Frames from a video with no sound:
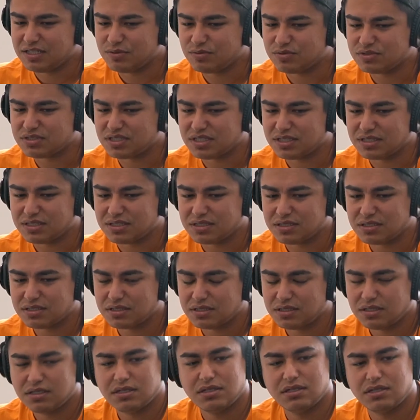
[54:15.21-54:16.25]
he was like,
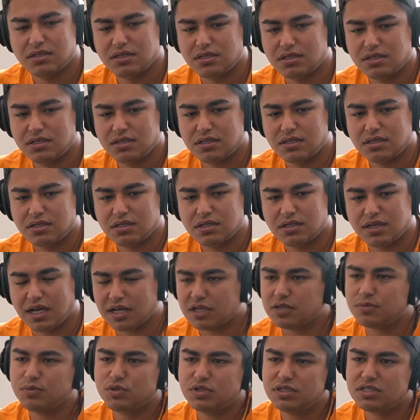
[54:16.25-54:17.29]
"How
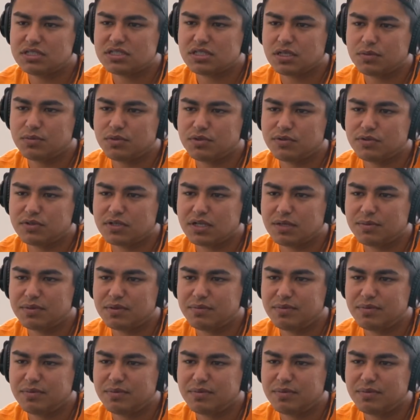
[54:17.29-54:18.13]
come you didn't tell me you were coming to